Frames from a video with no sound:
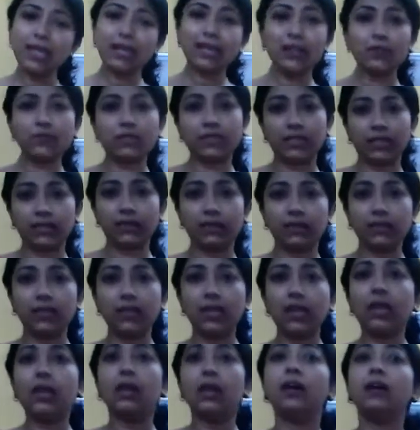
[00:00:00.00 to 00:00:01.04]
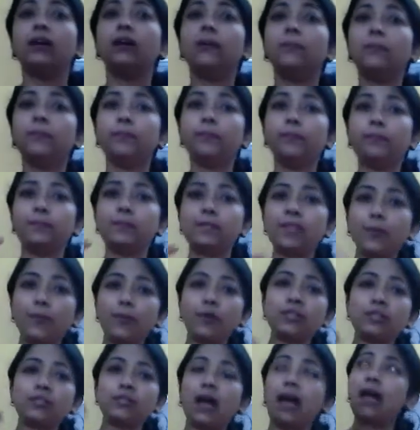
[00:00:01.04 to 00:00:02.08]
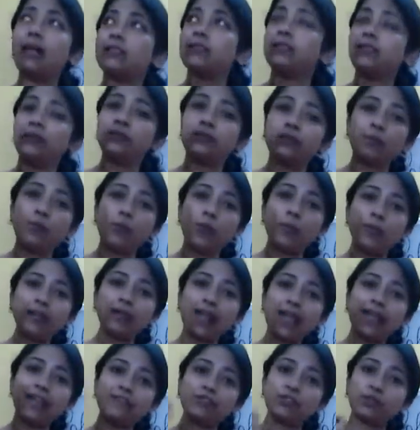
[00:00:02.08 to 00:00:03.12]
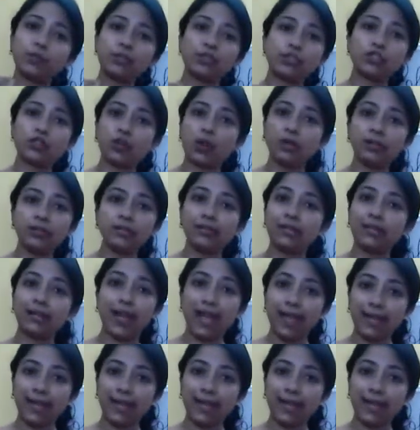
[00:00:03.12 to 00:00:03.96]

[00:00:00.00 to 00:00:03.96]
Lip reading: Now see, suppose the moment I have switched on the